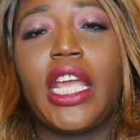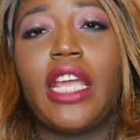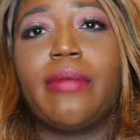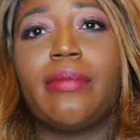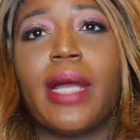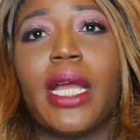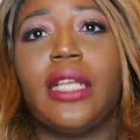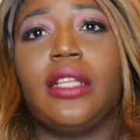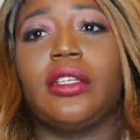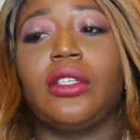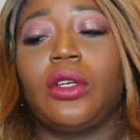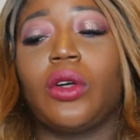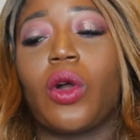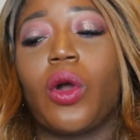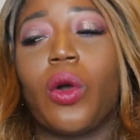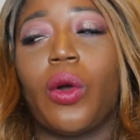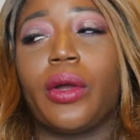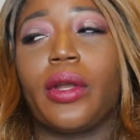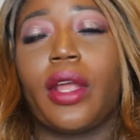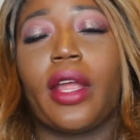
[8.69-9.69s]
in my little
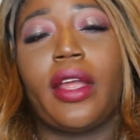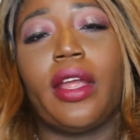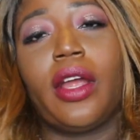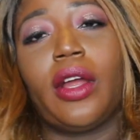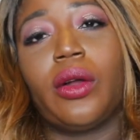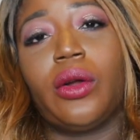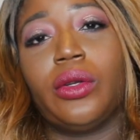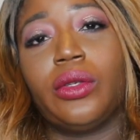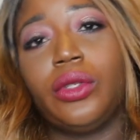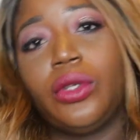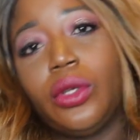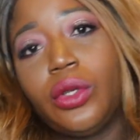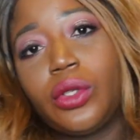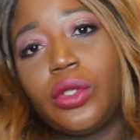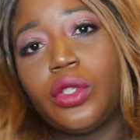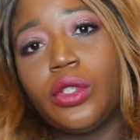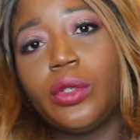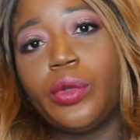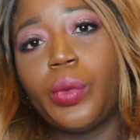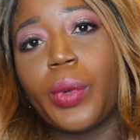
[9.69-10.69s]
corner here on
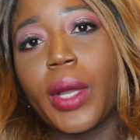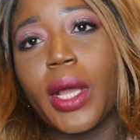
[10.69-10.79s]
YouTube,